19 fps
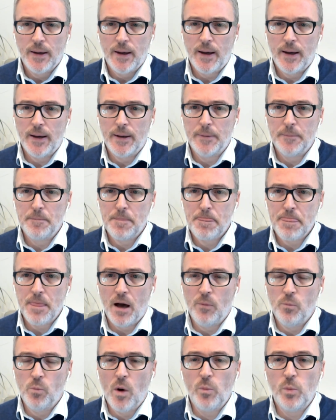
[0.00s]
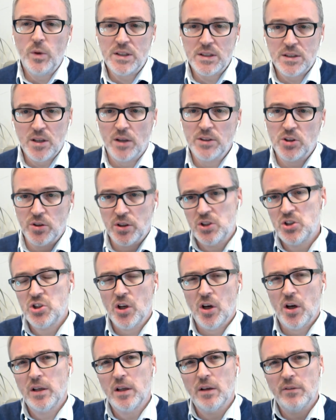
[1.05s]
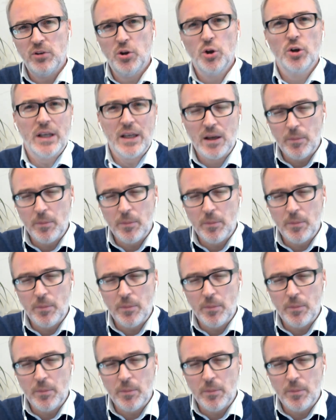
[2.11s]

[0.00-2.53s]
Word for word: And when we start on this journey of looking